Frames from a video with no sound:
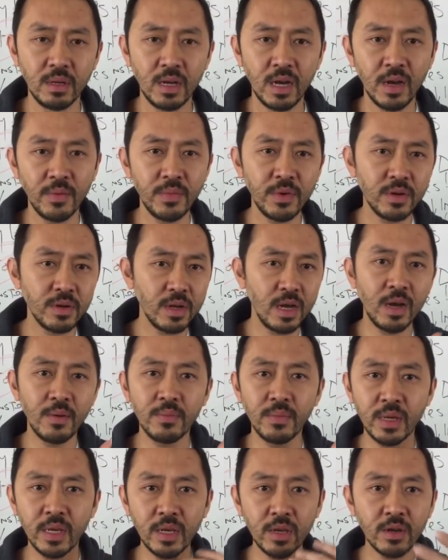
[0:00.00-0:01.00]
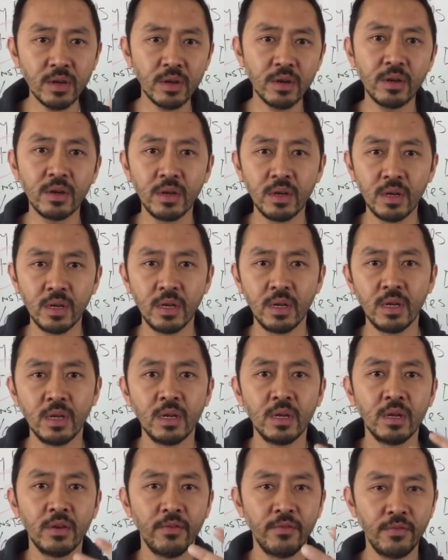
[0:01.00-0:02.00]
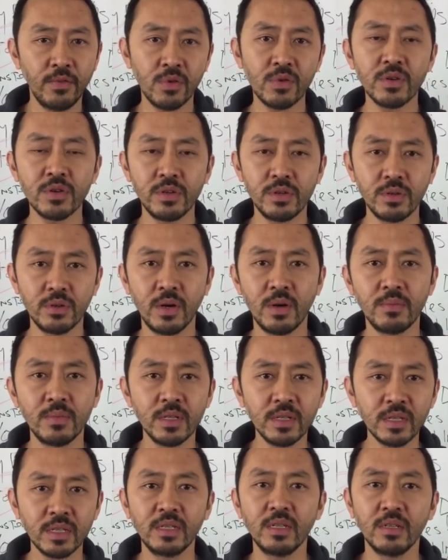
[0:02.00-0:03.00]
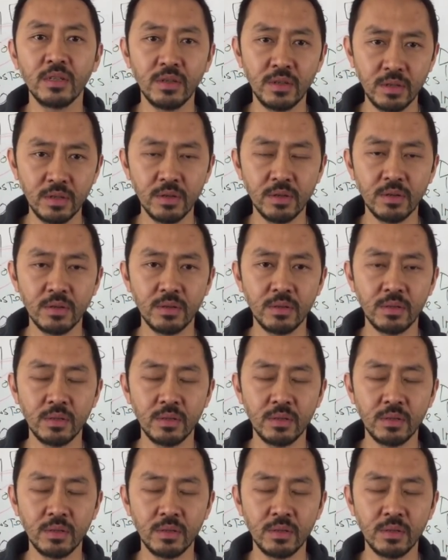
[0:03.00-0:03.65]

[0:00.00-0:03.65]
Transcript: I'm here. I'm here for you. I'm listening to you.